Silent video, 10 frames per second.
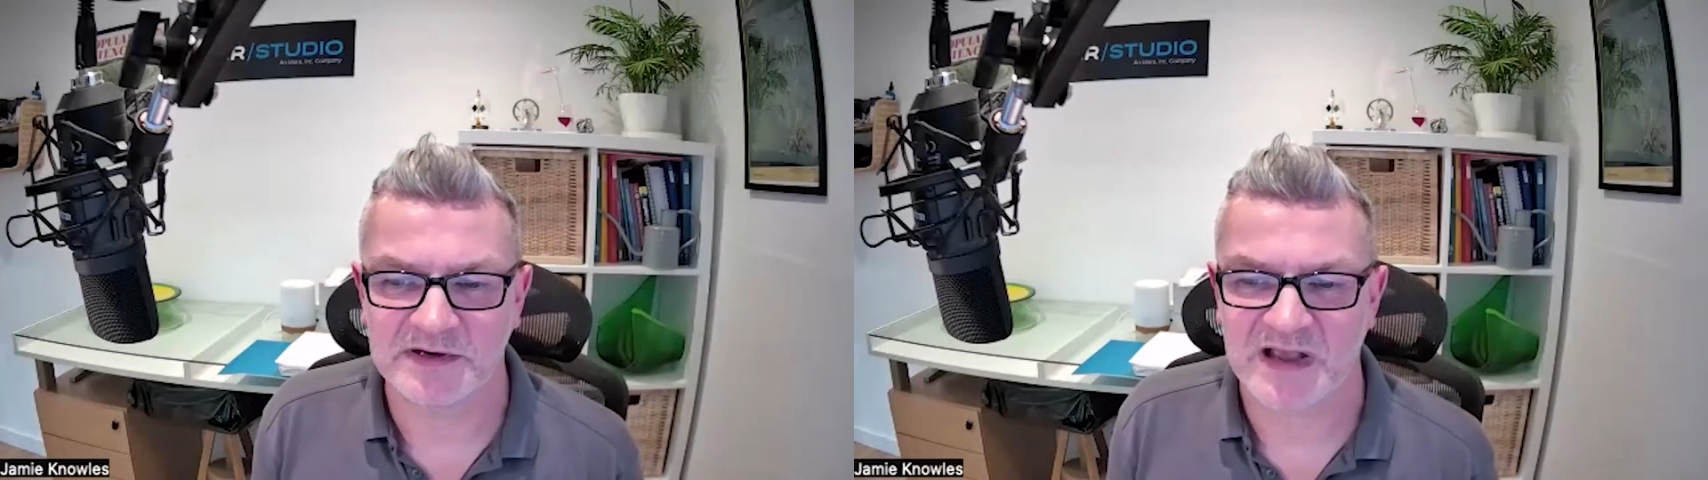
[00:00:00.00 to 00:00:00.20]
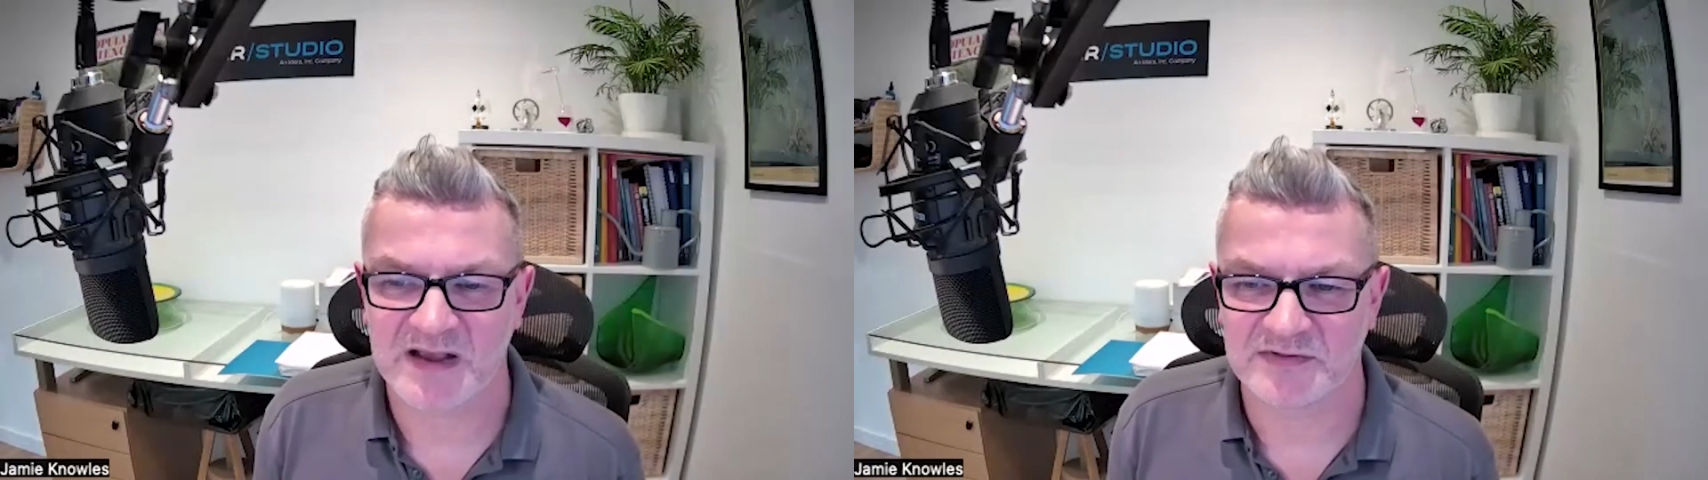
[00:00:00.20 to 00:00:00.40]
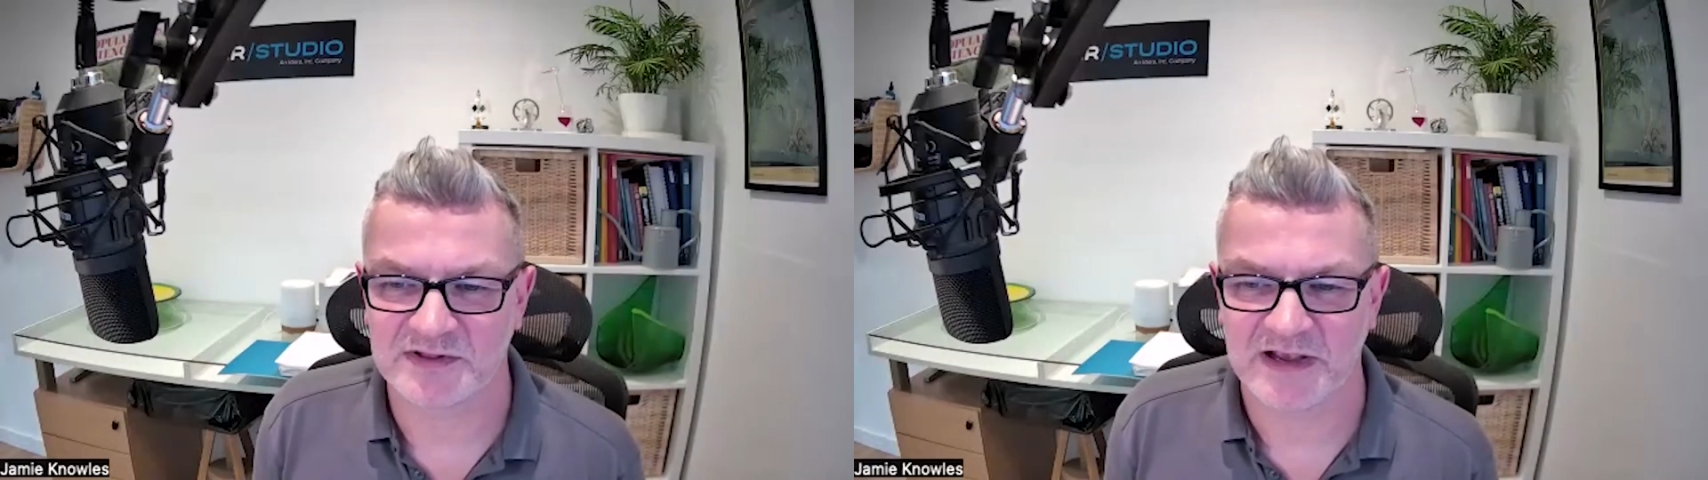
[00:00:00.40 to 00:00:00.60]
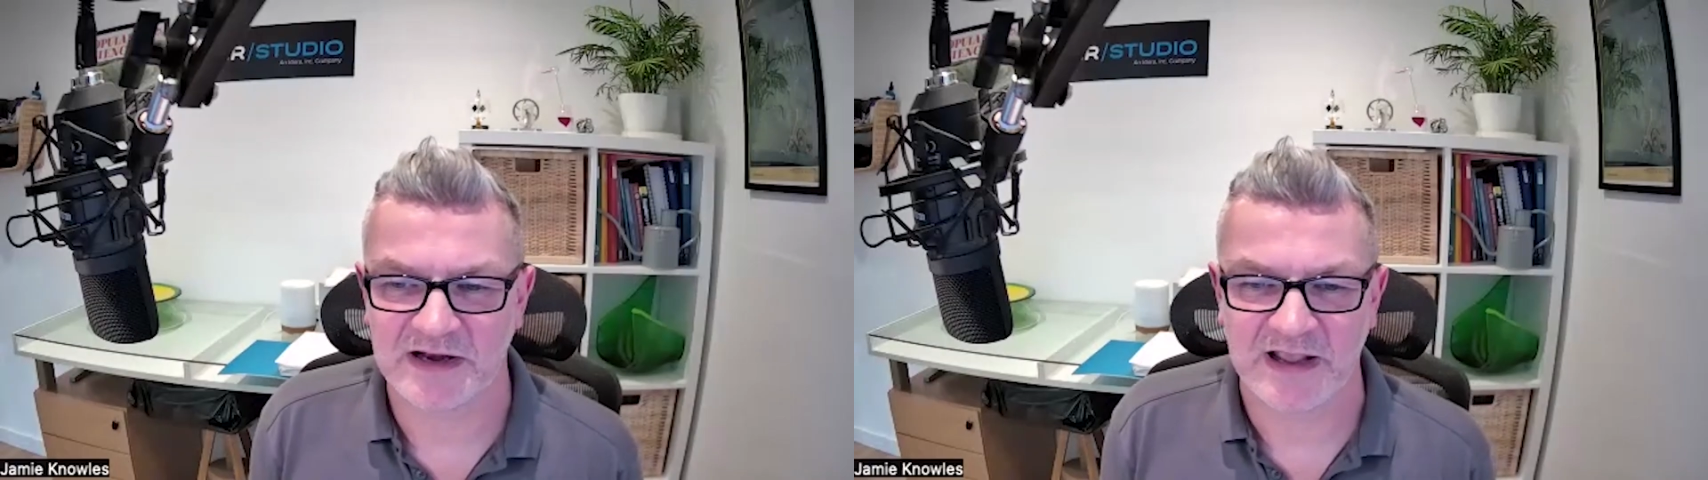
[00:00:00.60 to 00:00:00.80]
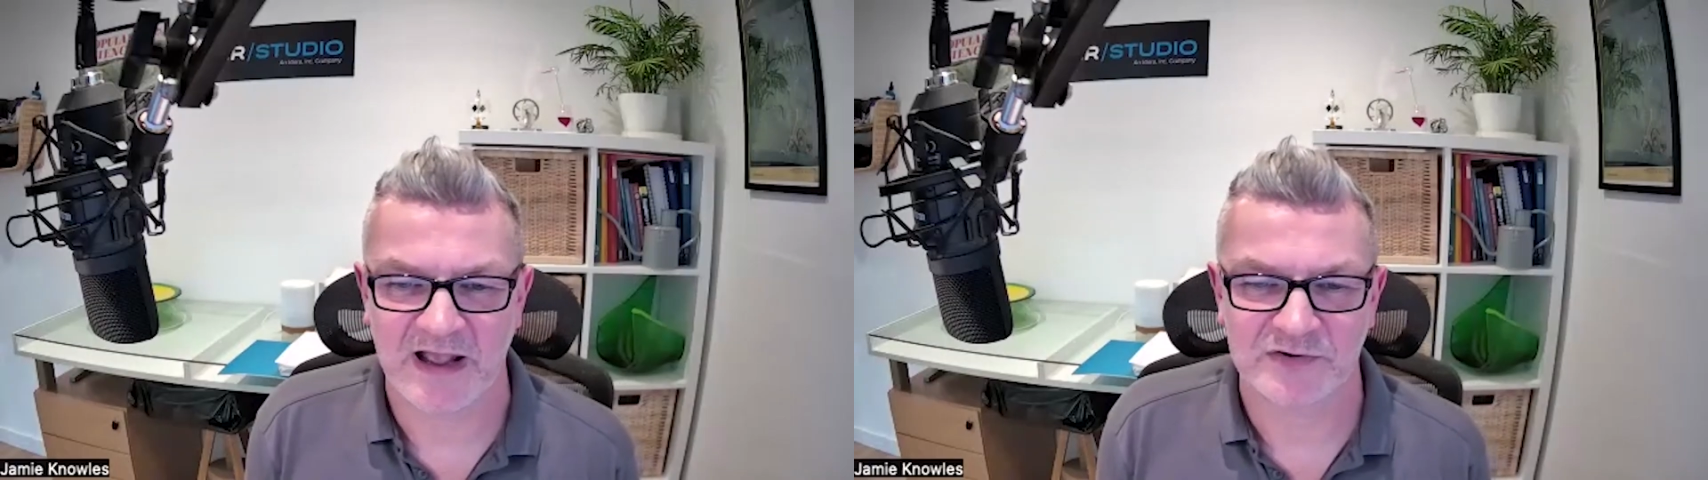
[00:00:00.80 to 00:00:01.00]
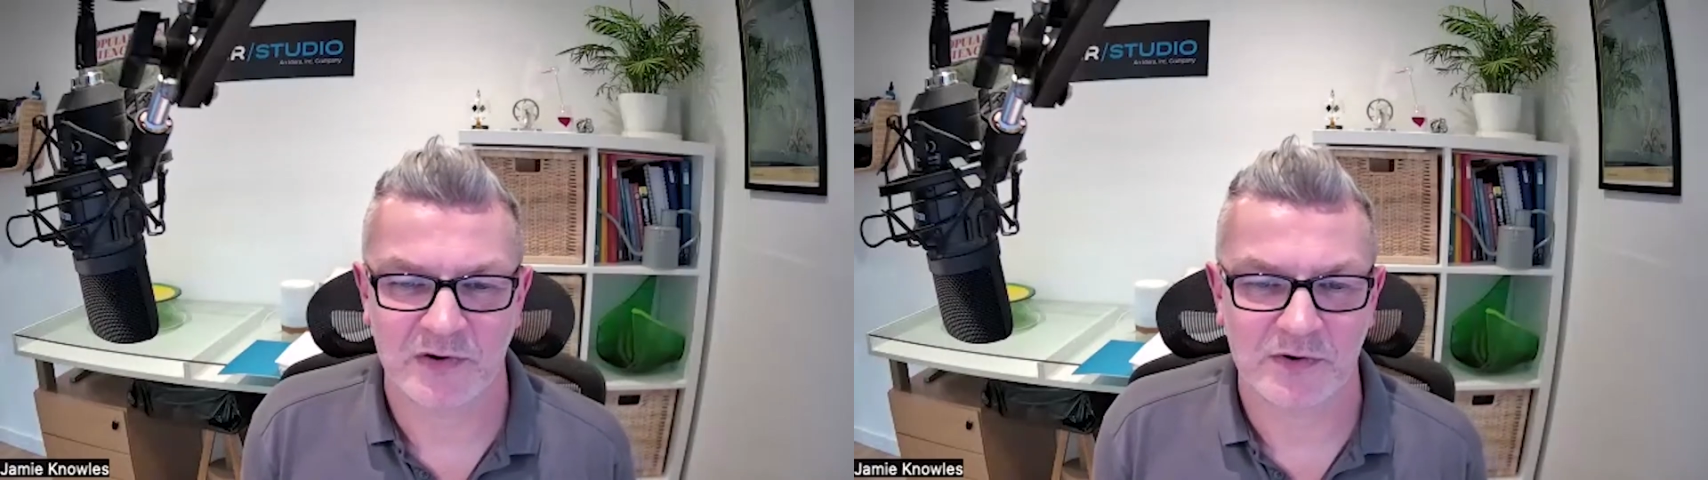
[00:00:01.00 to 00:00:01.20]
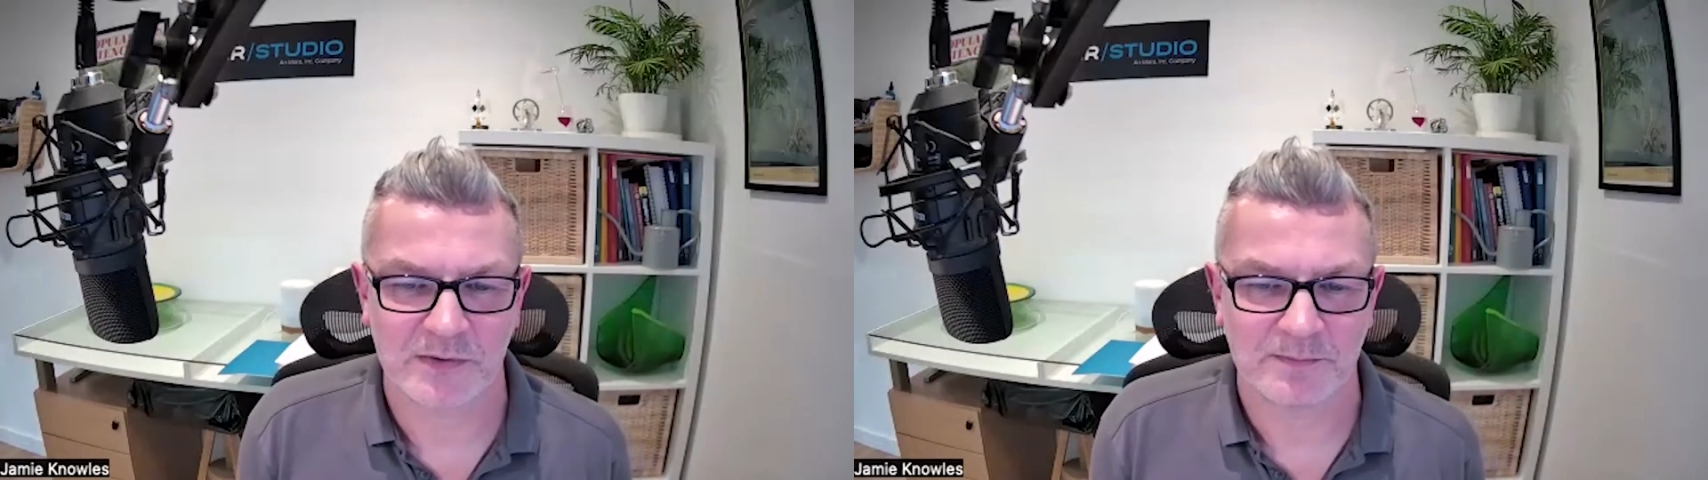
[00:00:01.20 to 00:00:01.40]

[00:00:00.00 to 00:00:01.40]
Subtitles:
to have in the data catalog.